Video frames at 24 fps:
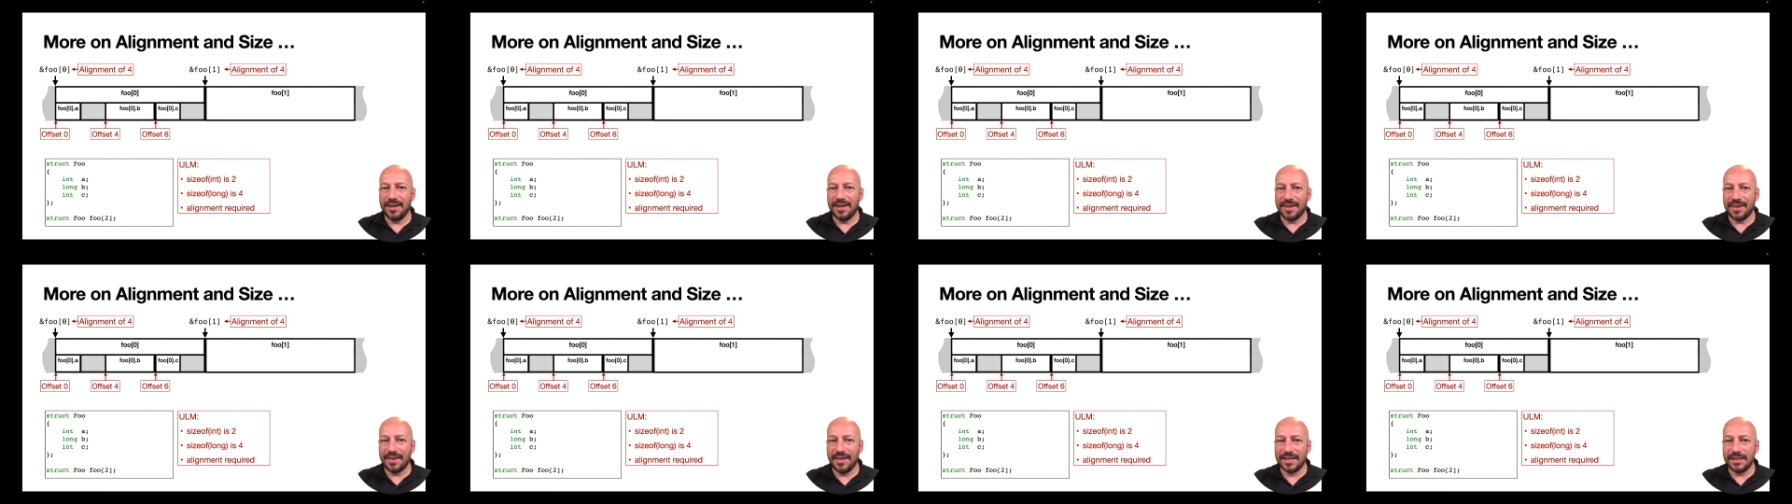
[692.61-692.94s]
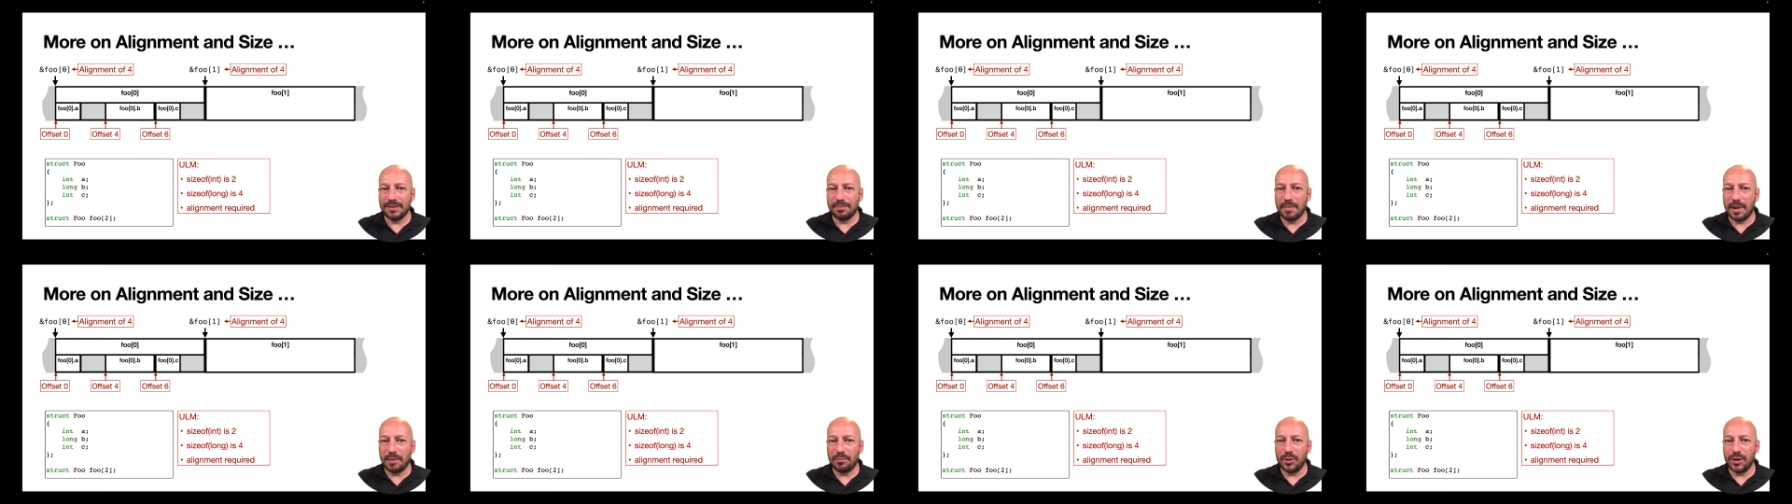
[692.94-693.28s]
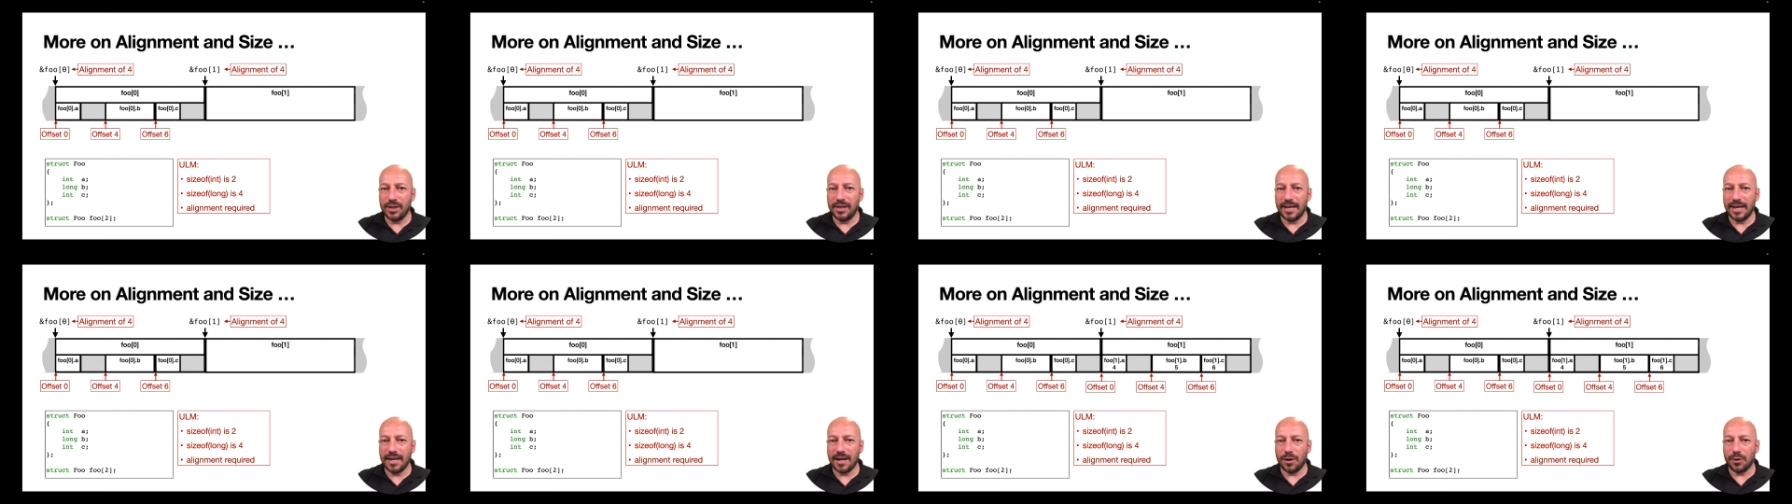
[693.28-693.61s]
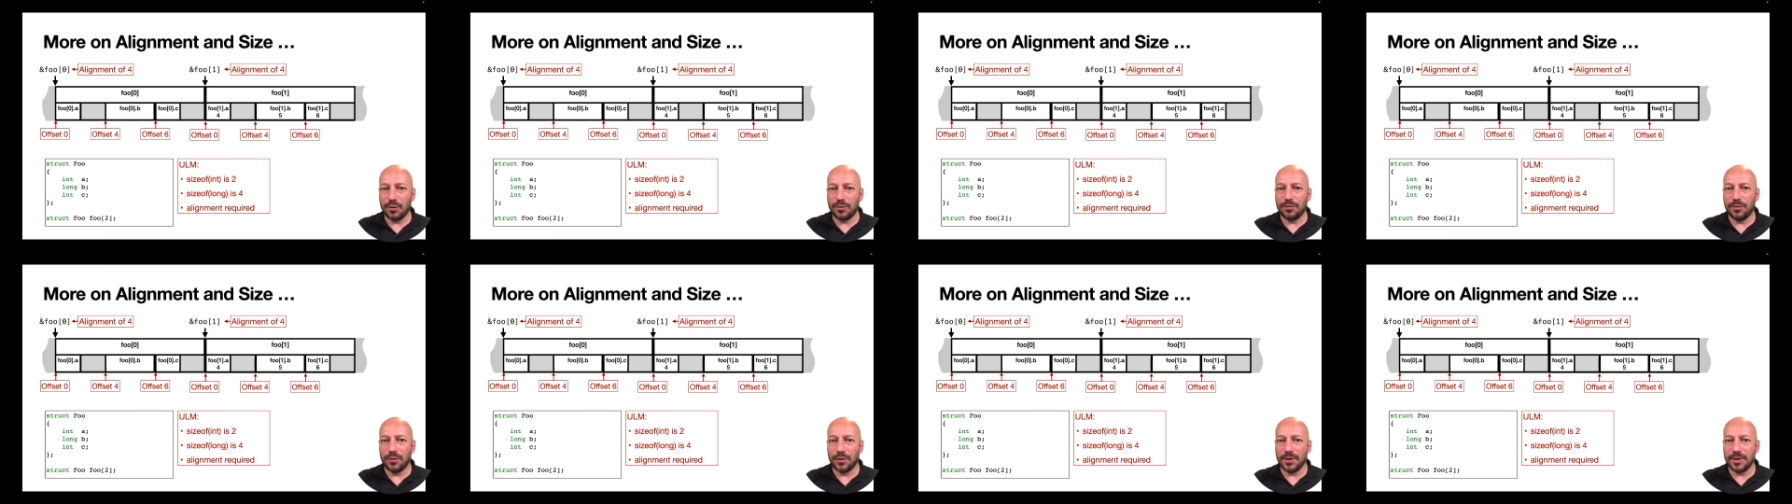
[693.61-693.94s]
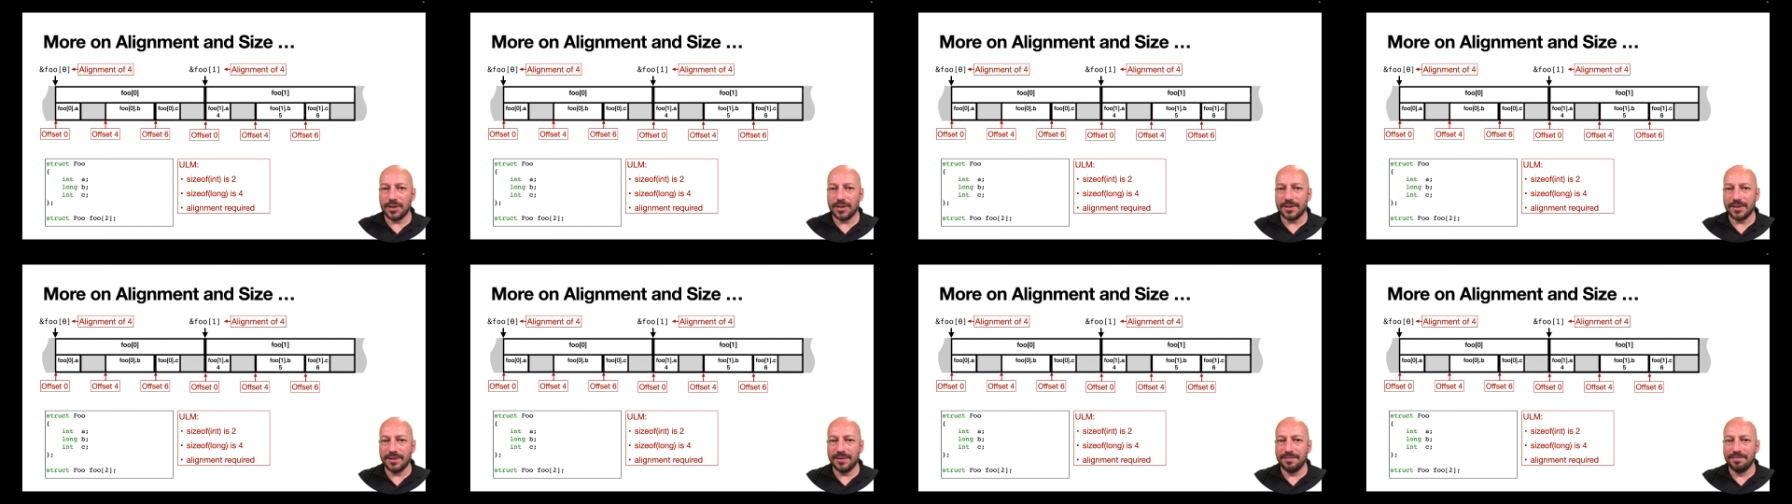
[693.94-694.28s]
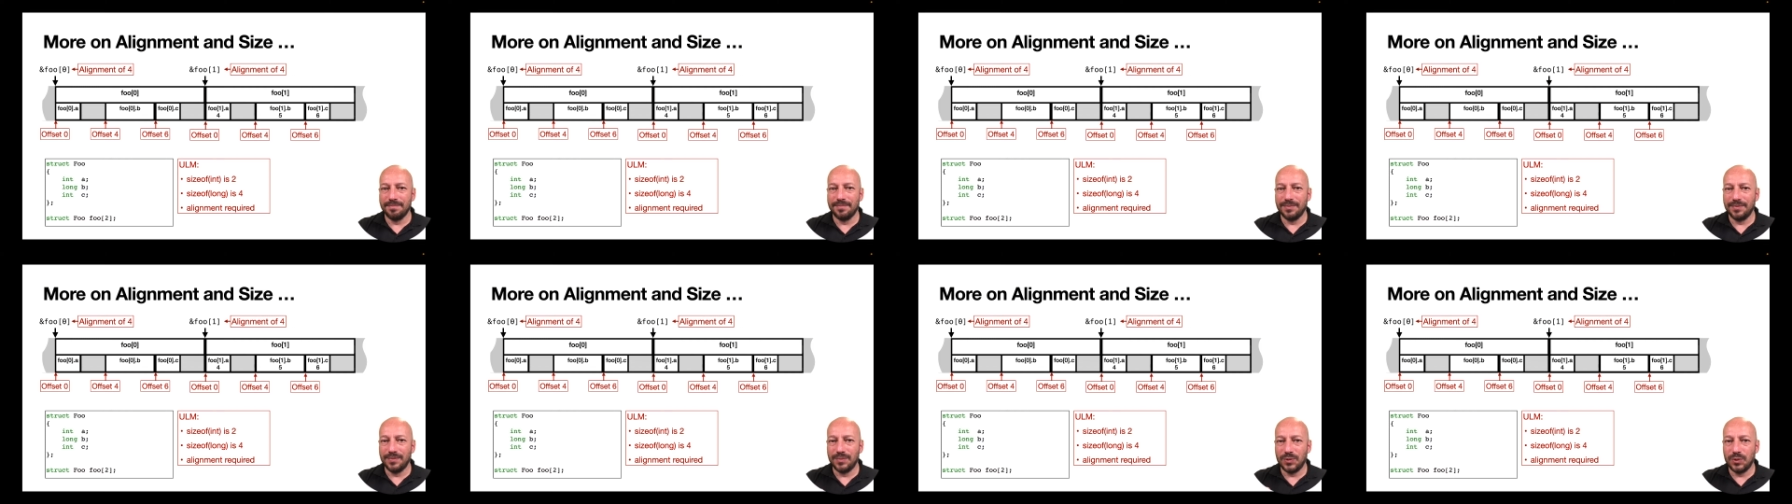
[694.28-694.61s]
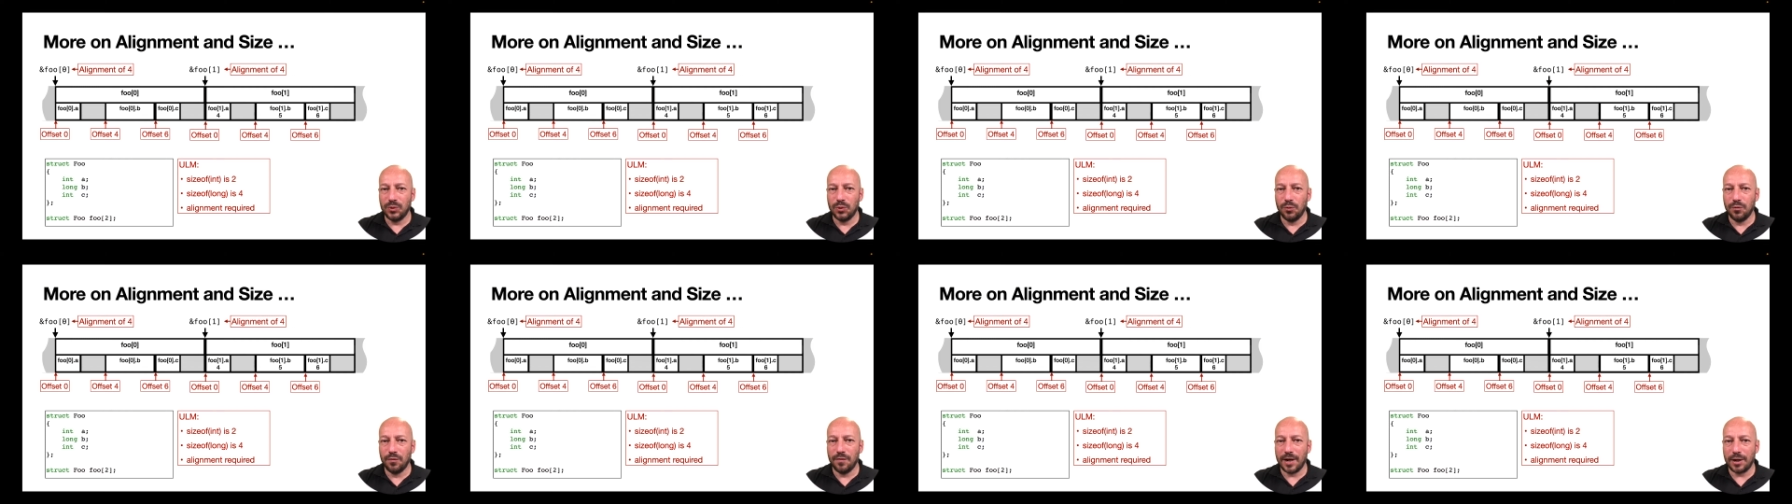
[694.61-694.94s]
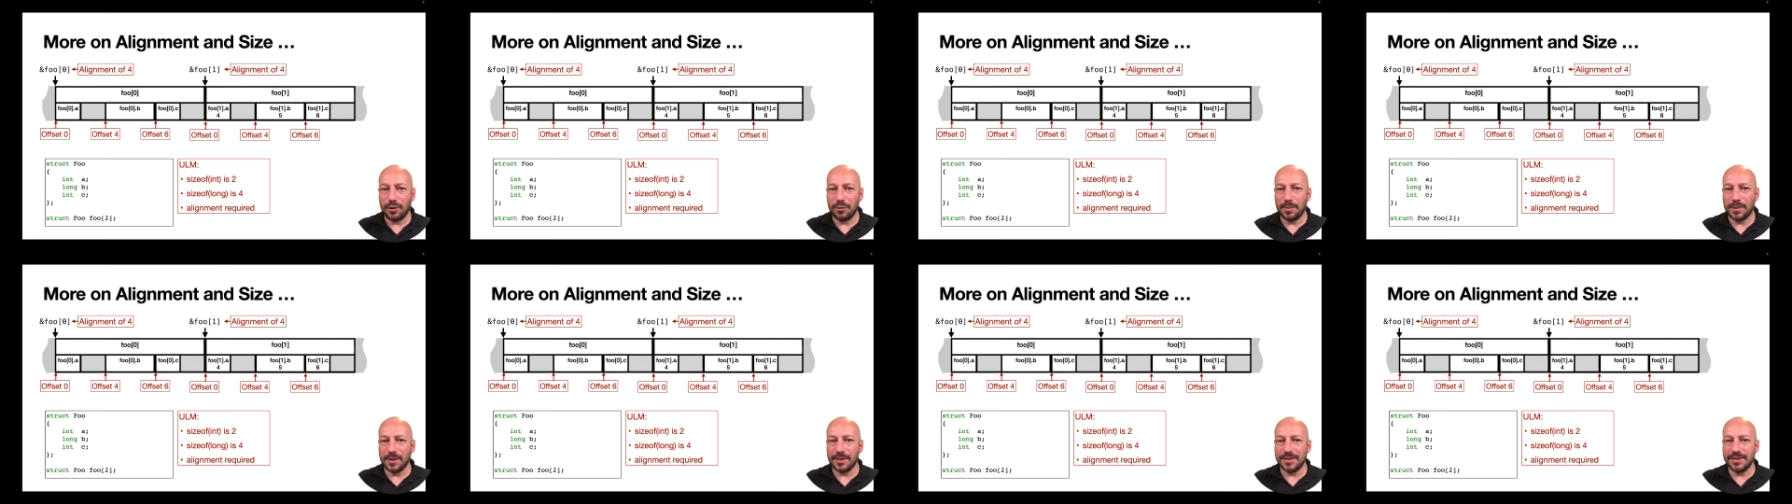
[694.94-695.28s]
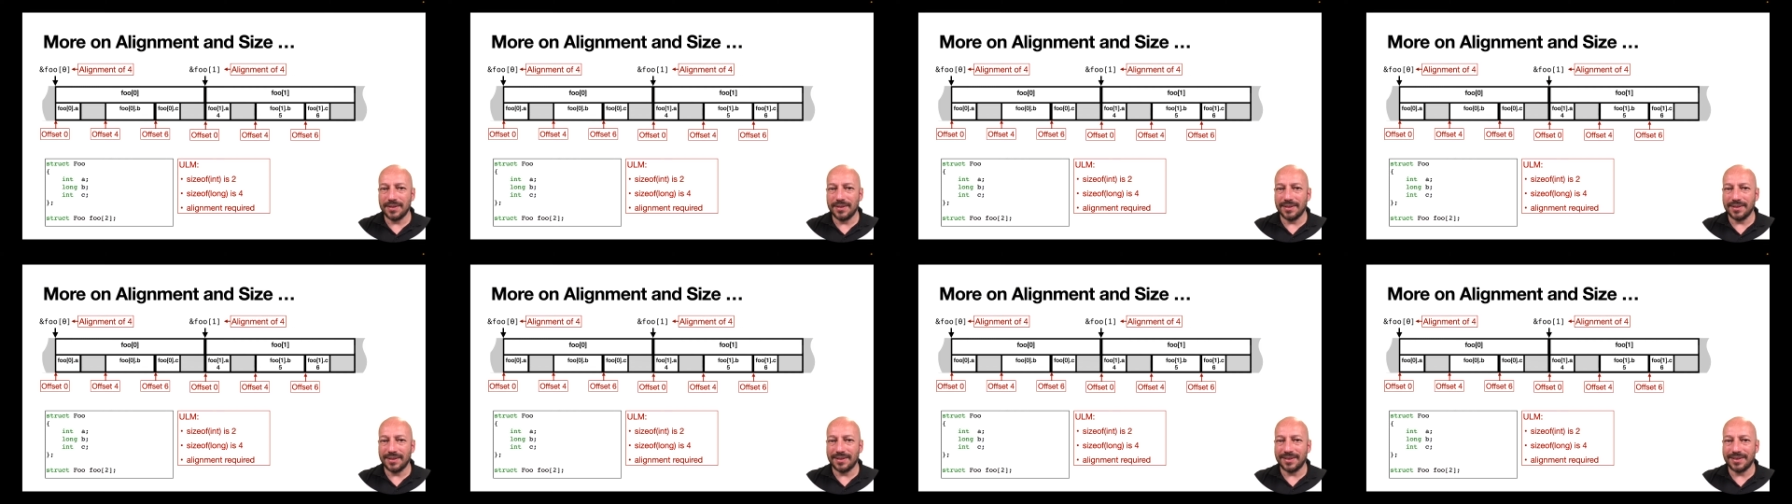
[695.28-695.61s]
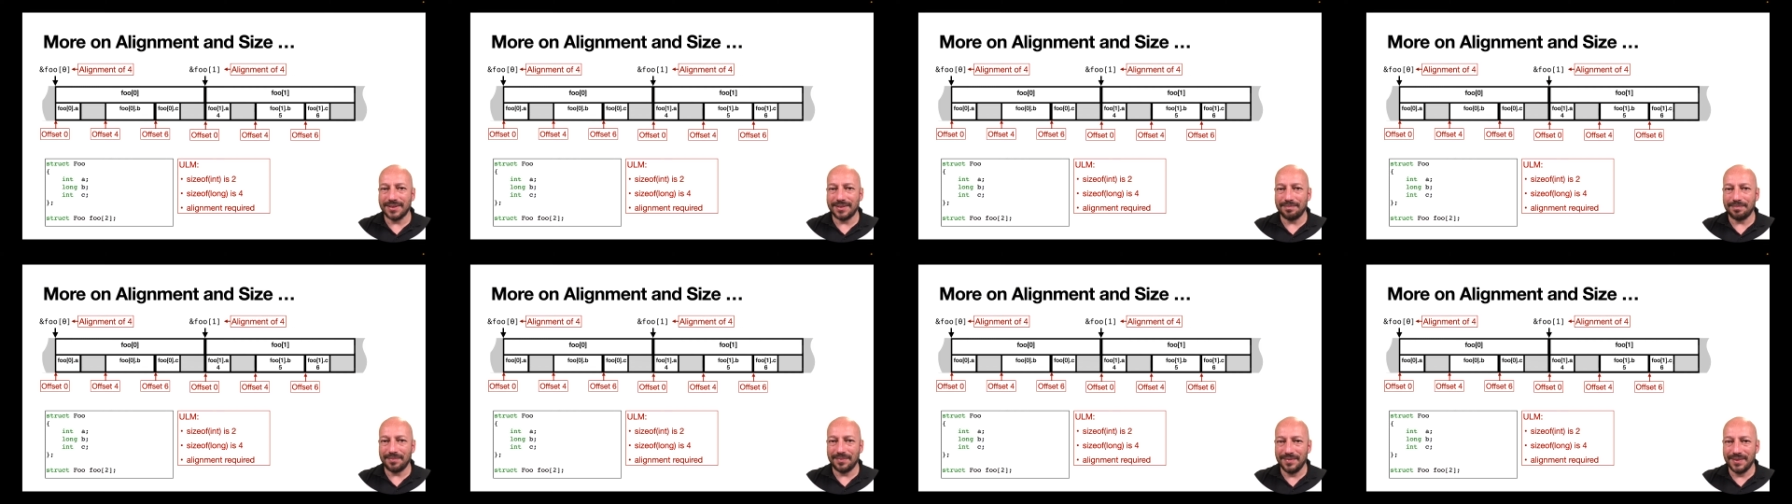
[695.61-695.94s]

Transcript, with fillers: this memory layout for this two variables uh,